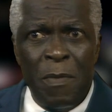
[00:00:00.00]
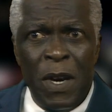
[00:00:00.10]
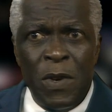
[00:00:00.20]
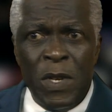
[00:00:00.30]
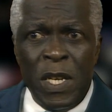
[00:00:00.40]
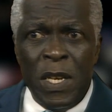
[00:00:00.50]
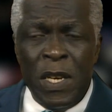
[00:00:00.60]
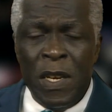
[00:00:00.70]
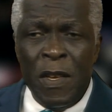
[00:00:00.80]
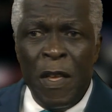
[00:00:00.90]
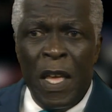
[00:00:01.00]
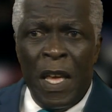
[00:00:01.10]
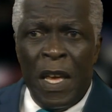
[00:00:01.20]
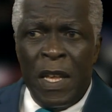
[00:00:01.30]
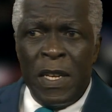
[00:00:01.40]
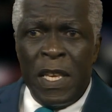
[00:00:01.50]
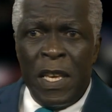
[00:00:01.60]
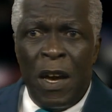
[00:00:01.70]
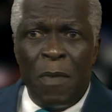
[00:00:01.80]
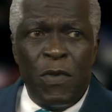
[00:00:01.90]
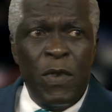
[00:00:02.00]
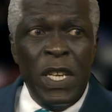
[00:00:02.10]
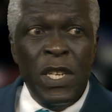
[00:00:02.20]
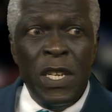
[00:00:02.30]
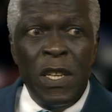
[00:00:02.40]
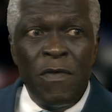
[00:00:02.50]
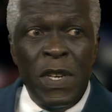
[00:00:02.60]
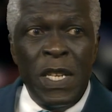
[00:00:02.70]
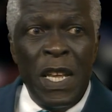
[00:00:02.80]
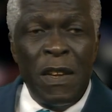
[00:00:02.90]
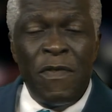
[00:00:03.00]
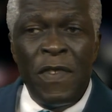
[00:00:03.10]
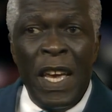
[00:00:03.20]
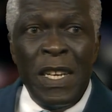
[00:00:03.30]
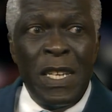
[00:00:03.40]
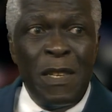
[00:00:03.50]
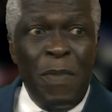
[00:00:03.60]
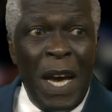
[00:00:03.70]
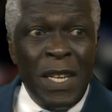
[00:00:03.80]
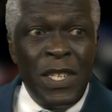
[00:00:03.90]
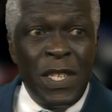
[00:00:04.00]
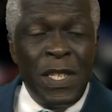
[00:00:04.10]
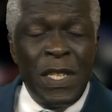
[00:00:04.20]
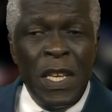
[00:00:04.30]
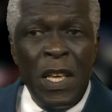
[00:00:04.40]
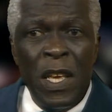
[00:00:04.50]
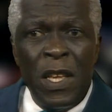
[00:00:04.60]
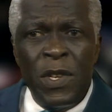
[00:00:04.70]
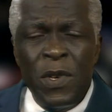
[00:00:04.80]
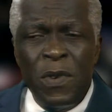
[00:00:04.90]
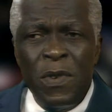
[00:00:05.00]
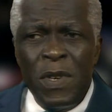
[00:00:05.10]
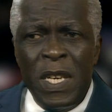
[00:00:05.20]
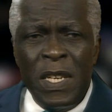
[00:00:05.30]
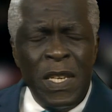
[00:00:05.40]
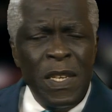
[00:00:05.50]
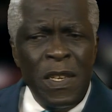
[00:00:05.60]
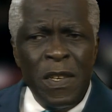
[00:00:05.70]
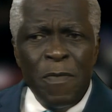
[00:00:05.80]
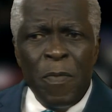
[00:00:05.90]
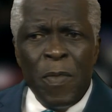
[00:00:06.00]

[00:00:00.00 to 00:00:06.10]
about the operations of itself, flight dispatchers. So it's a